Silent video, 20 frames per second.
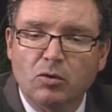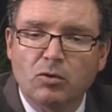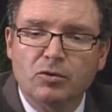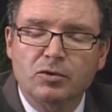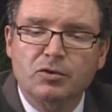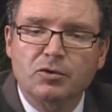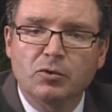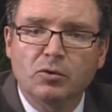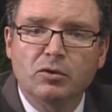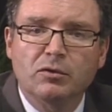or
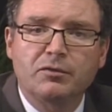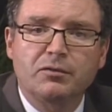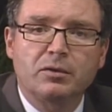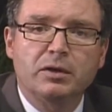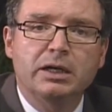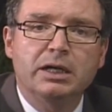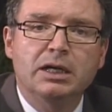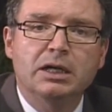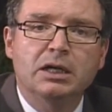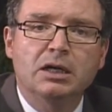toll
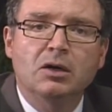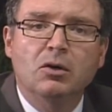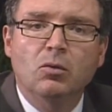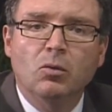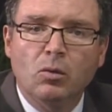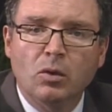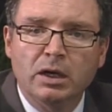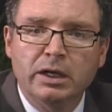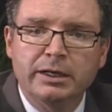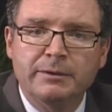free
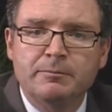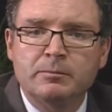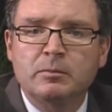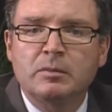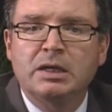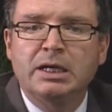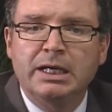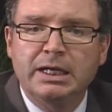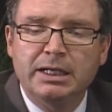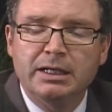
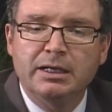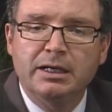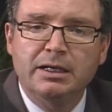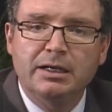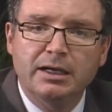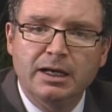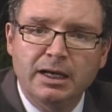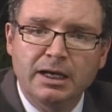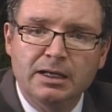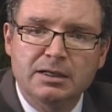
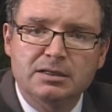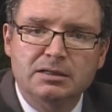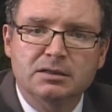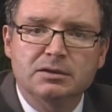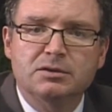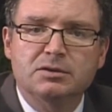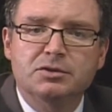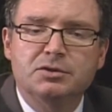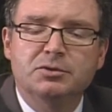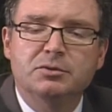
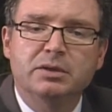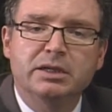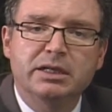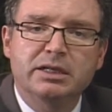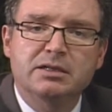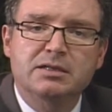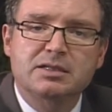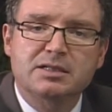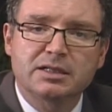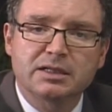
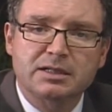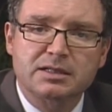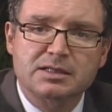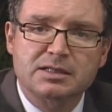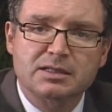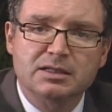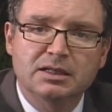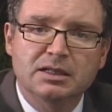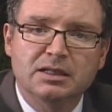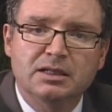
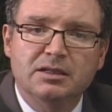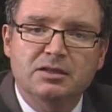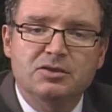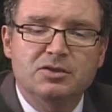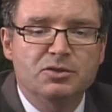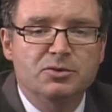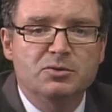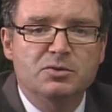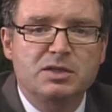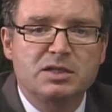
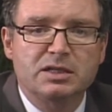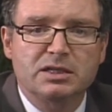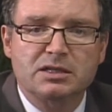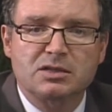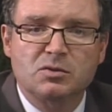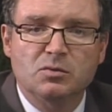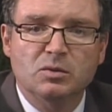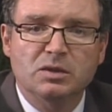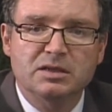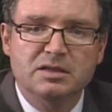
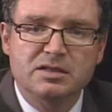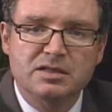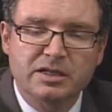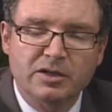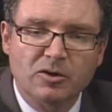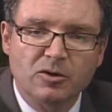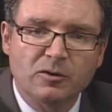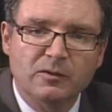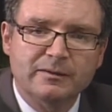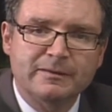
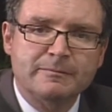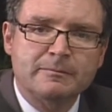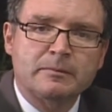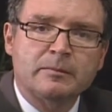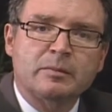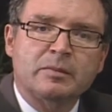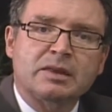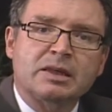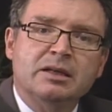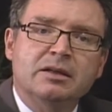1-888-286-2610.
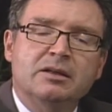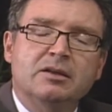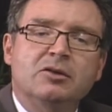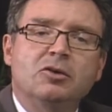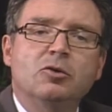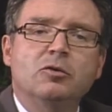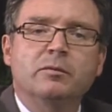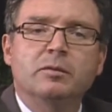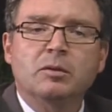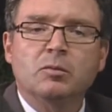
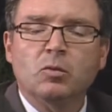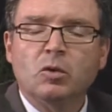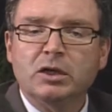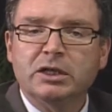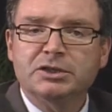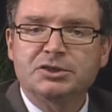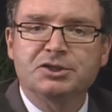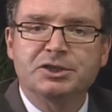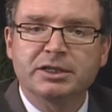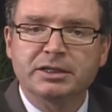You've been
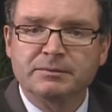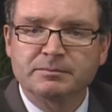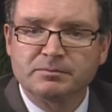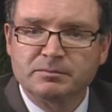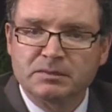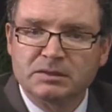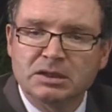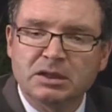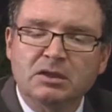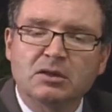watching
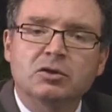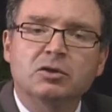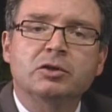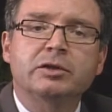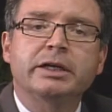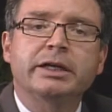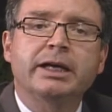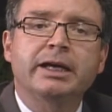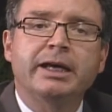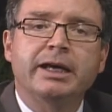
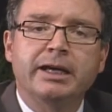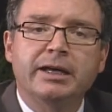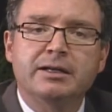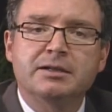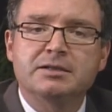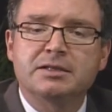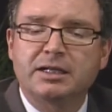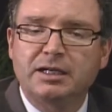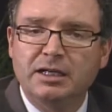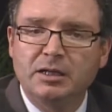Looking
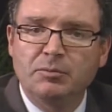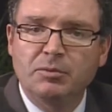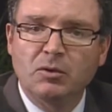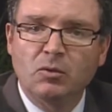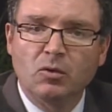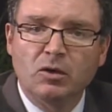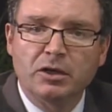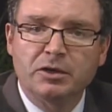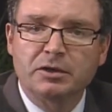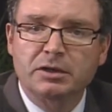Ahead to
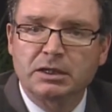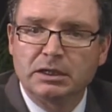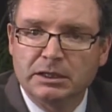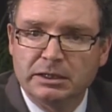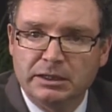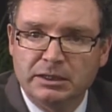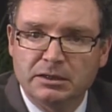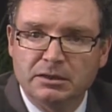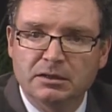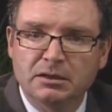Keeping Water
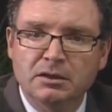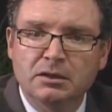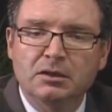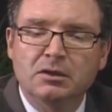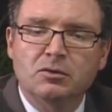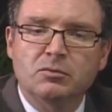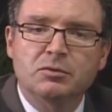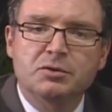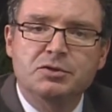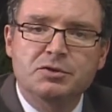Clean,
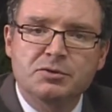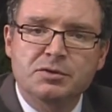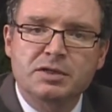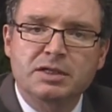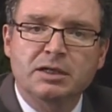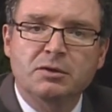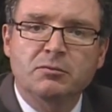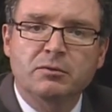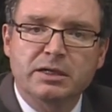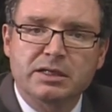
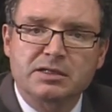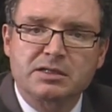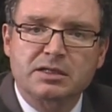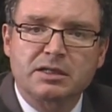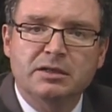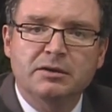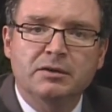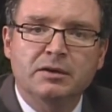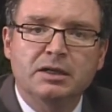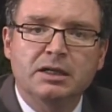Reducing Risk
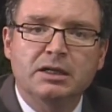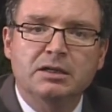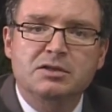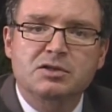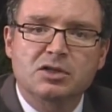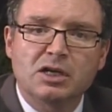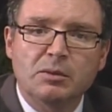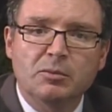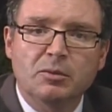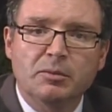in the
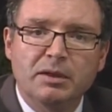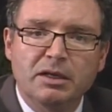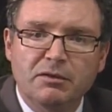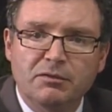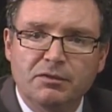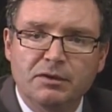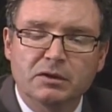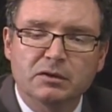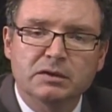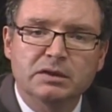Ausable
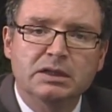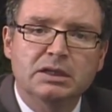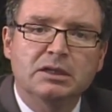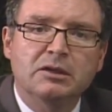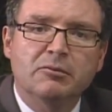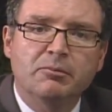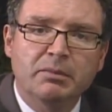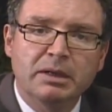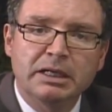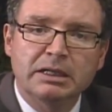Bayfield,
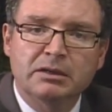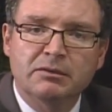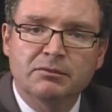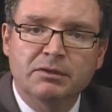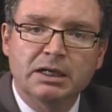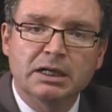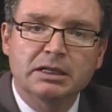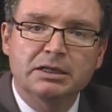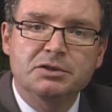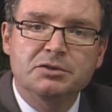Maitland
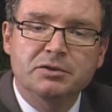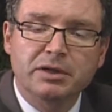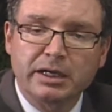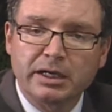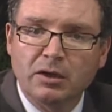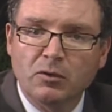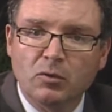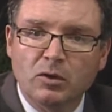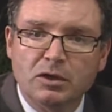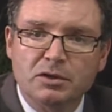Valley
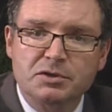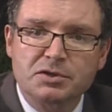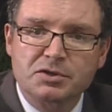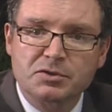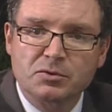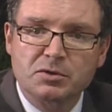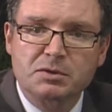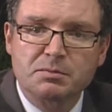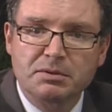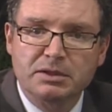Drinking Water
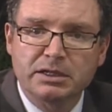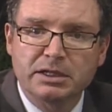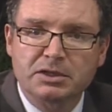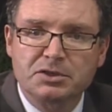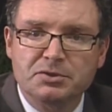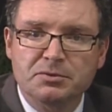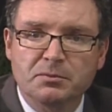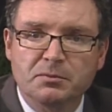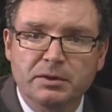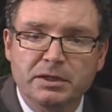Source
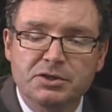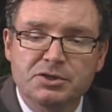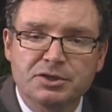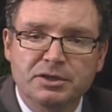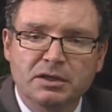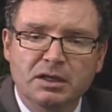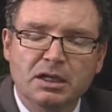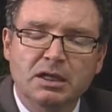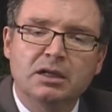Protection Region.